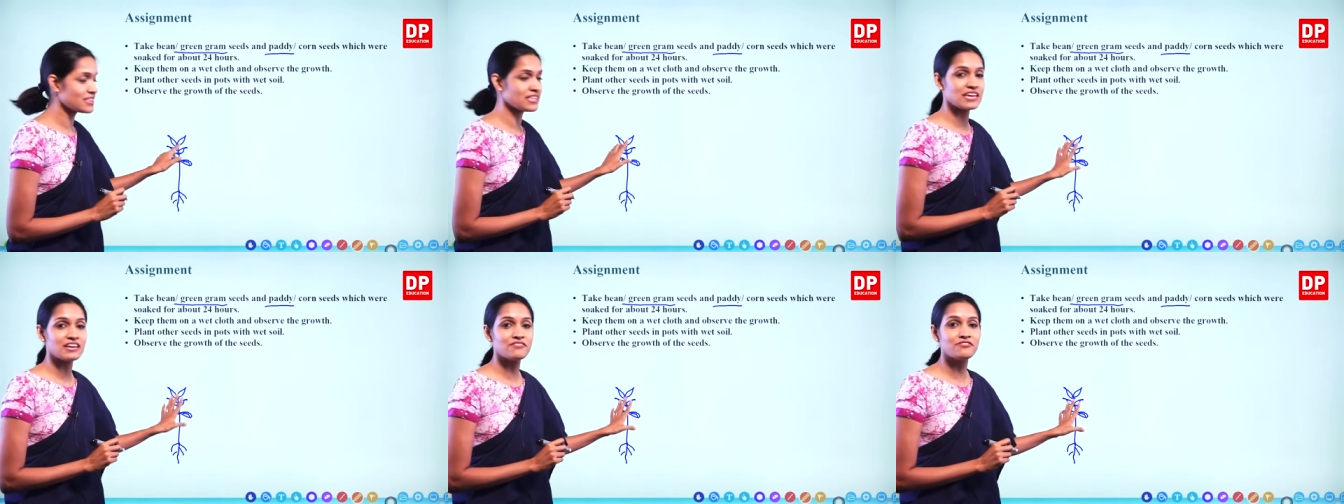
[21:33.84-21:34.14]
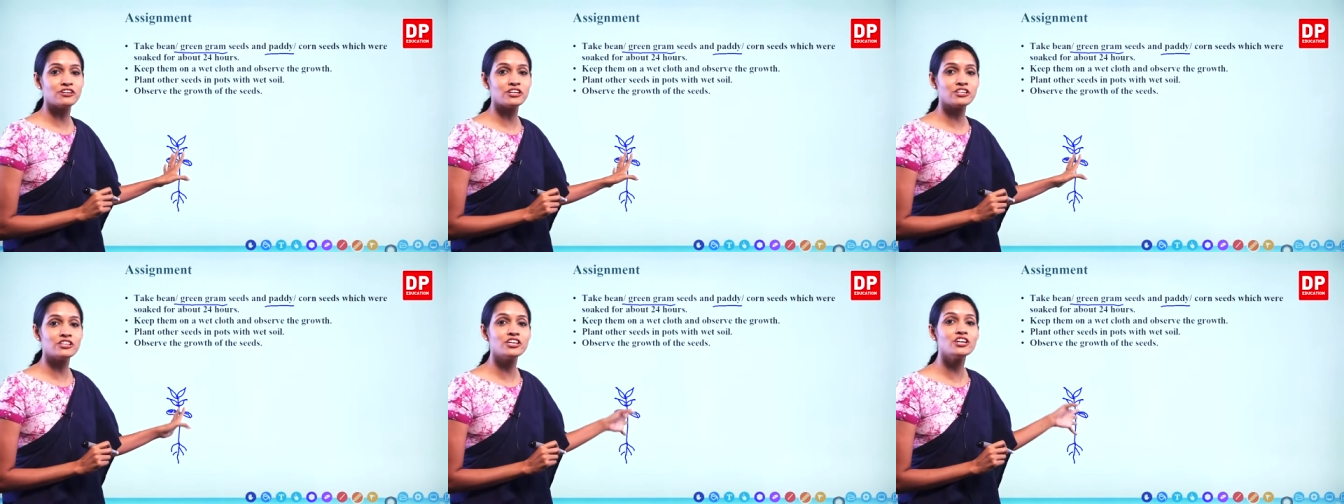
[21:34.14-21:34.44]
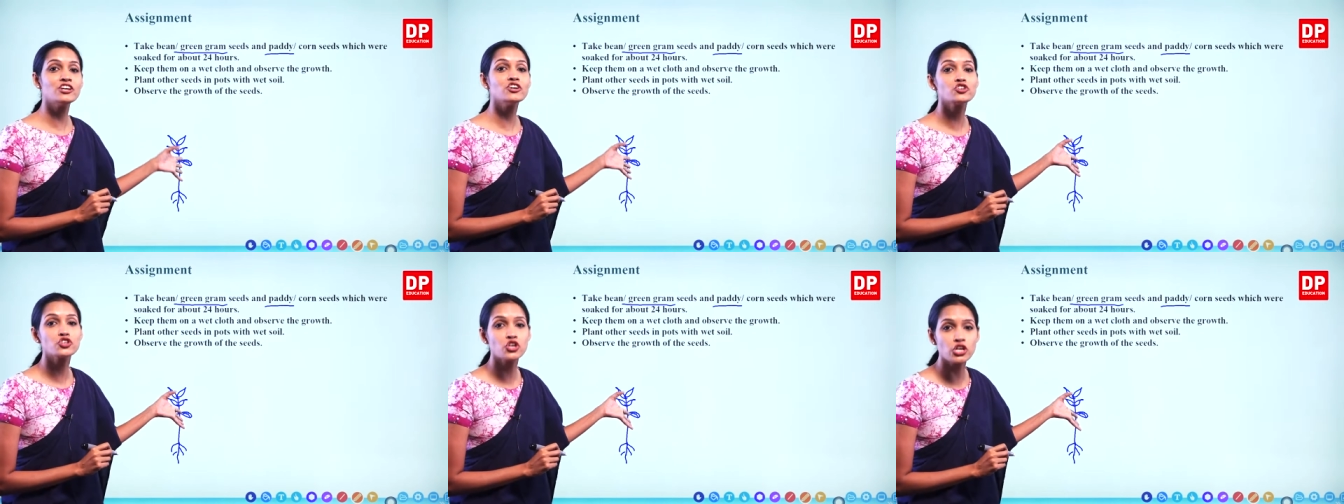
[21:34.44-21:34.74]
They were the
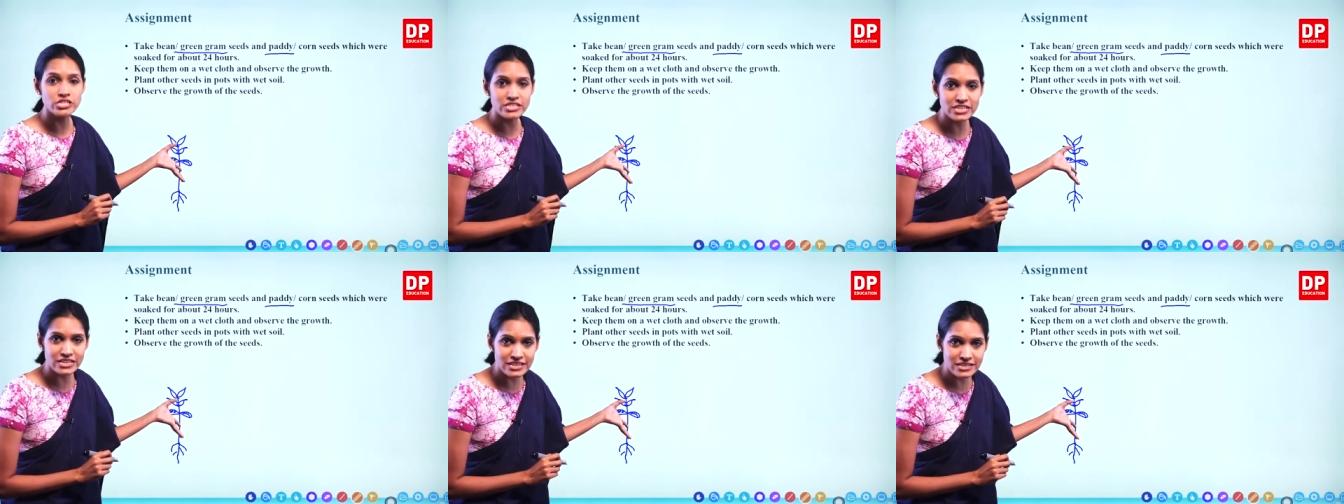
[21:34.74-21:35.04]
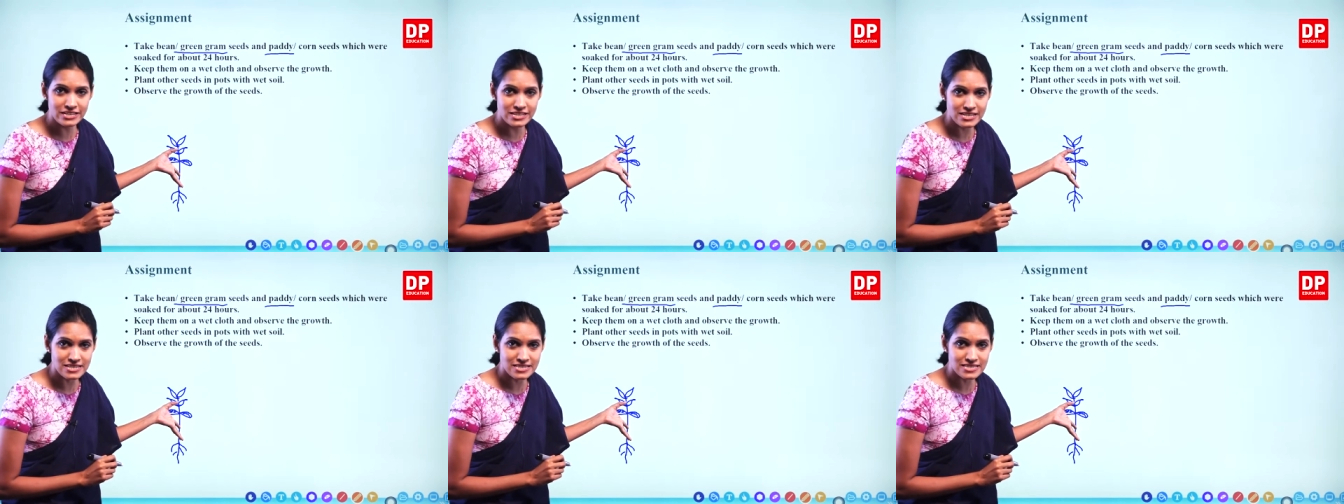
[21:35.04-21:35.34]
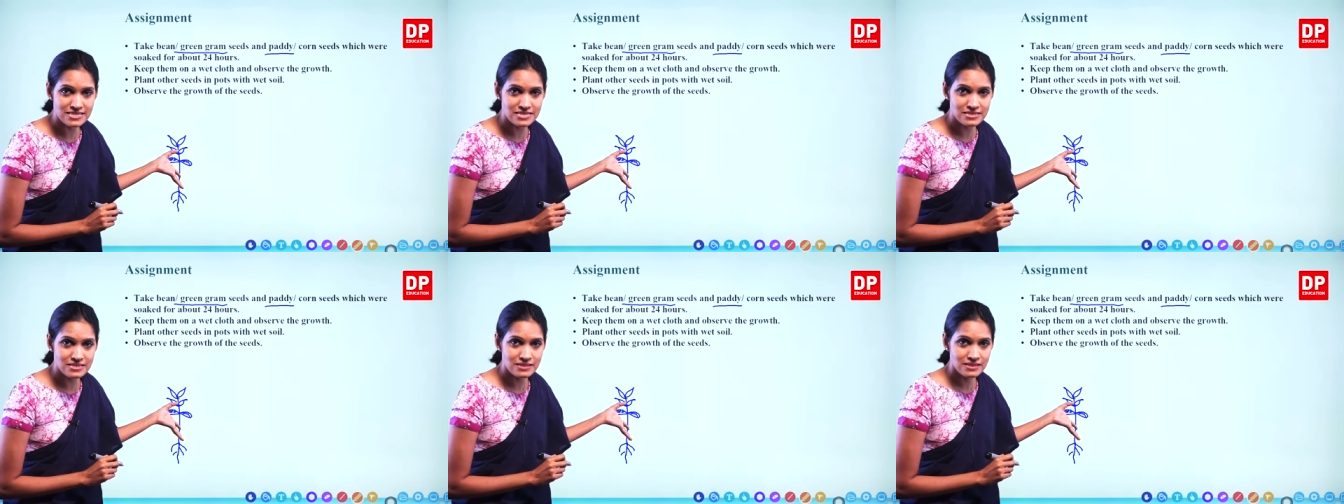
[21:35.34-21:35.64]

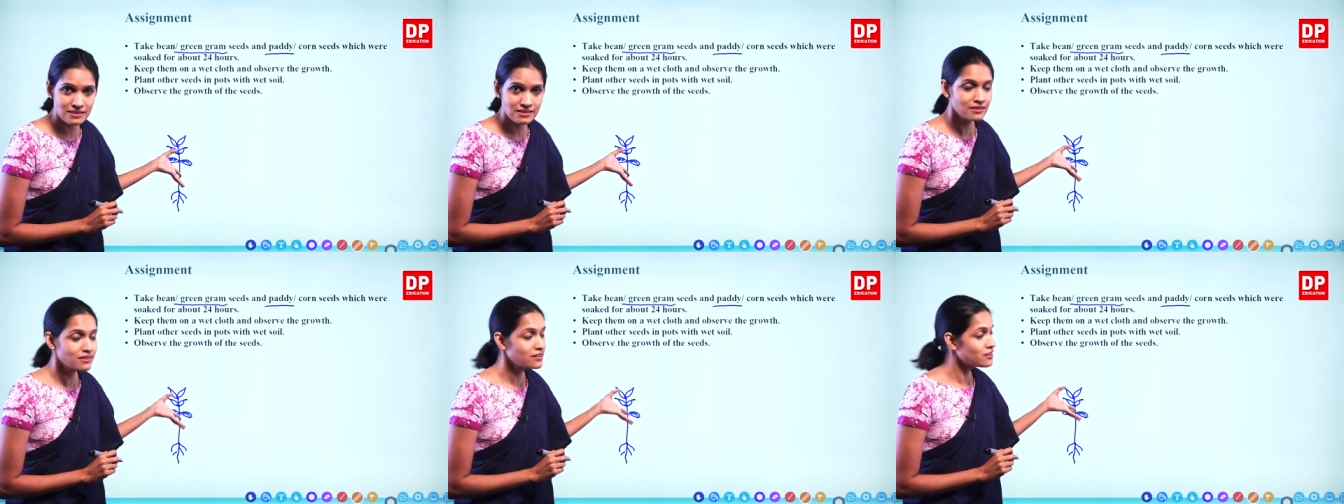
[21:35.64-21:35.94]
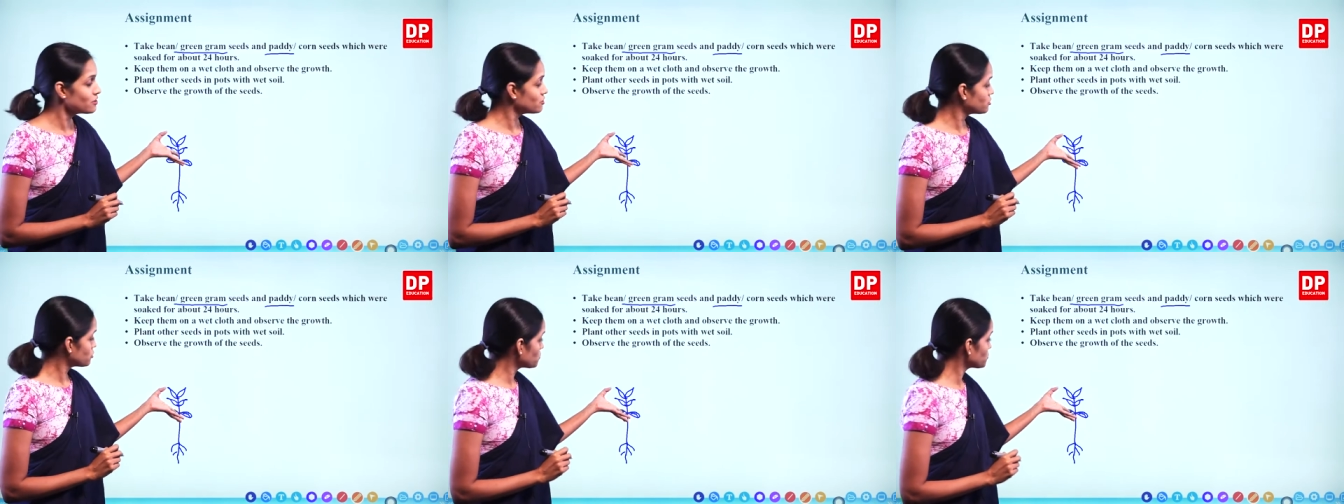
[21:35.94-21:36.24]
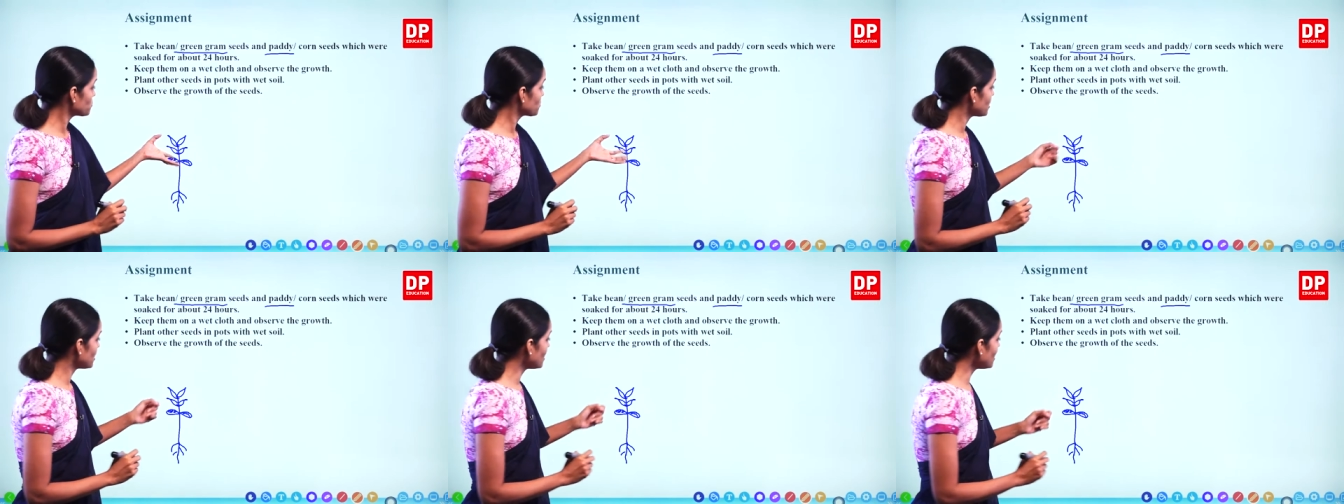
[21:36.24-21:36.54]
cotyledons.
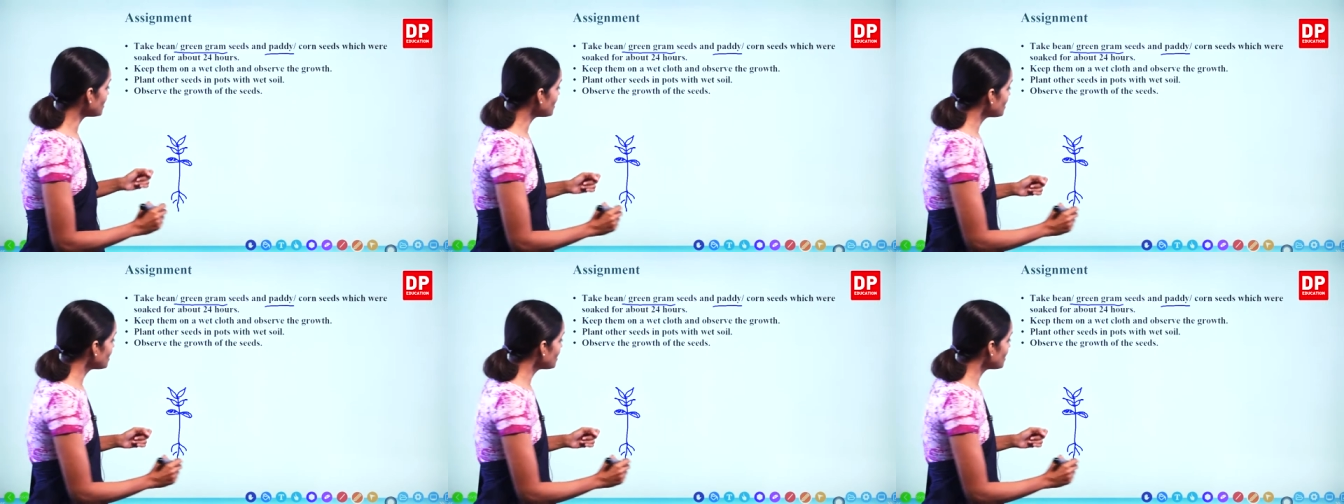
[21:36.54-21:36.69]
Okay.